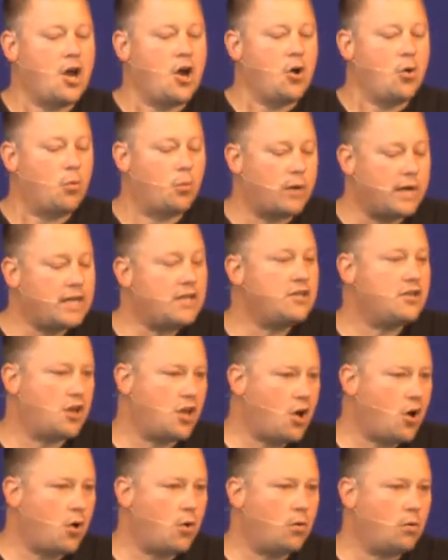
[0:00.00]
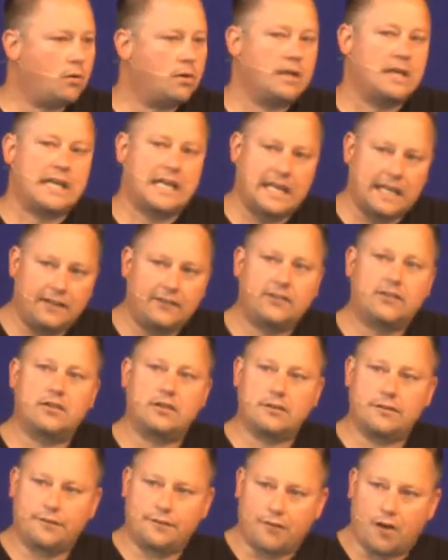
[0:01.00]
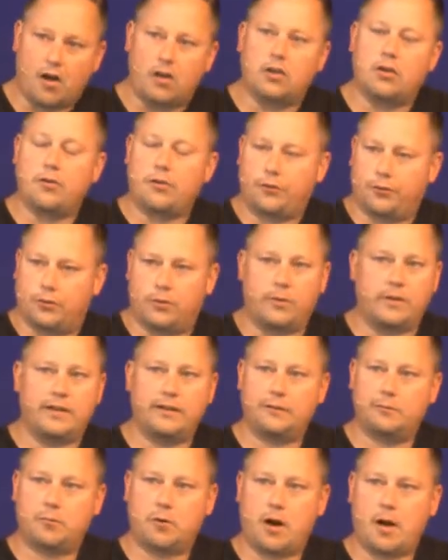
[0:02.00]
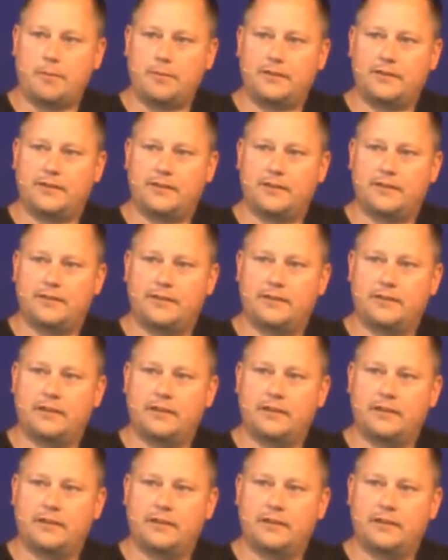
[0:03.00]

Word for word: we know he's going to follow through in his promises.